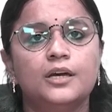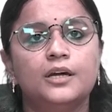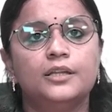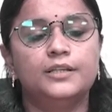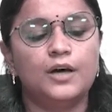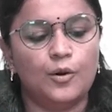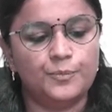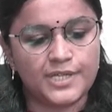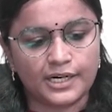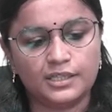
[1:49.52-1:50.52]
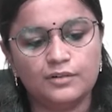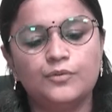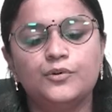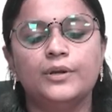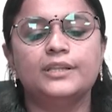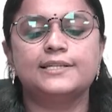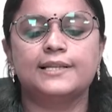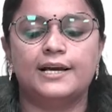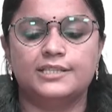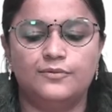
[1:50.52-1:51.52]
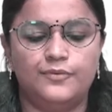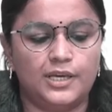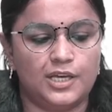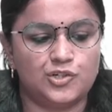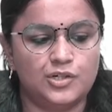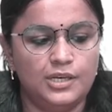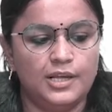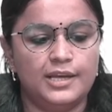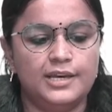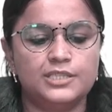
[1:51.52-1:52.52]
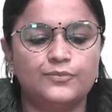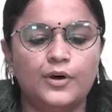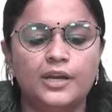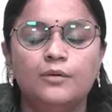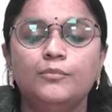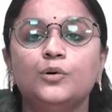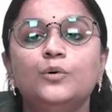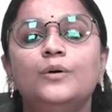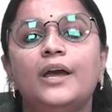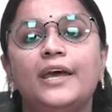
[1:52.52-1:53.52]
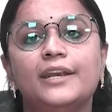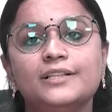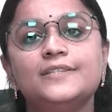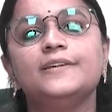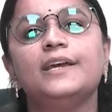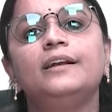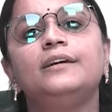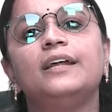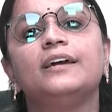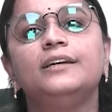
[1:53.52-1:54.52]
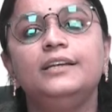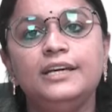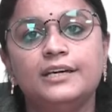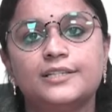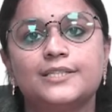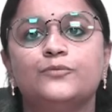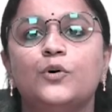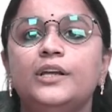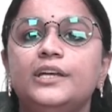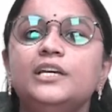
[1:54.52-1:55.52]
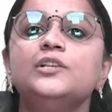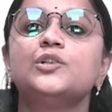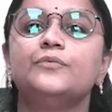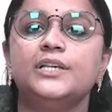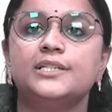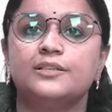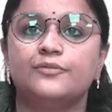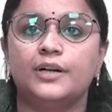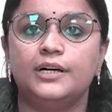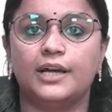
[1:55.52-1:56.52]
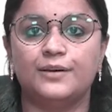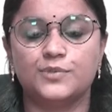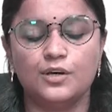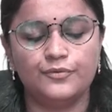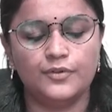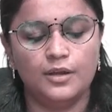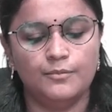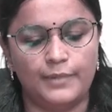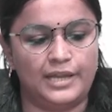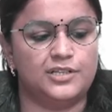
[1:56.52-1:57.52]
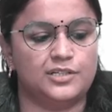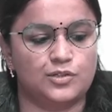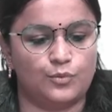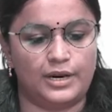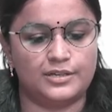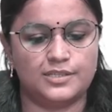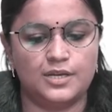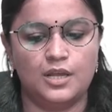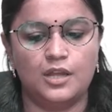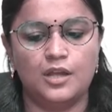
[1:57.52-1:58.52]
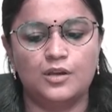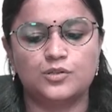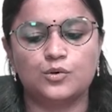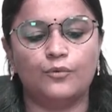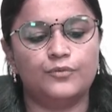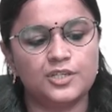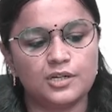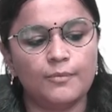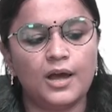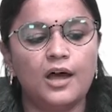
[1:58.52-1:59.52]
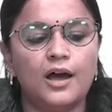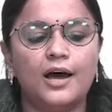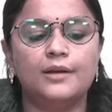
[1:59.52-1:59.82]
The objective of doing this classification is for him to enunciate techniques for each of these different types of magic squares. So, Vishama are